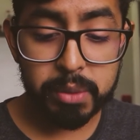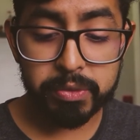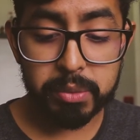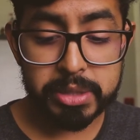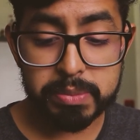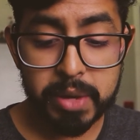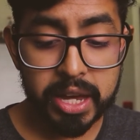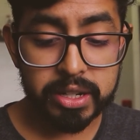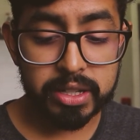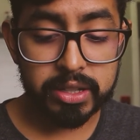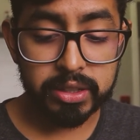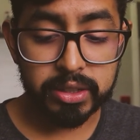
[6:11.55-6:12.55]
up from his
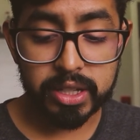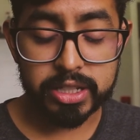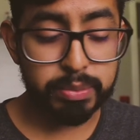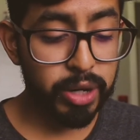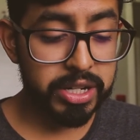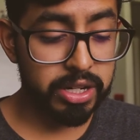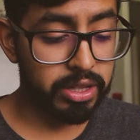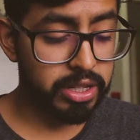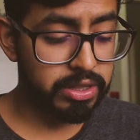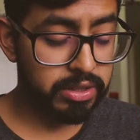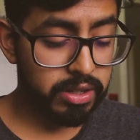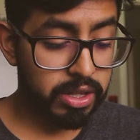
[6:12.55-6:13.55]
bed,
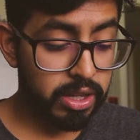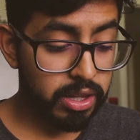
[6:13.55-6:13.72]
expressionless.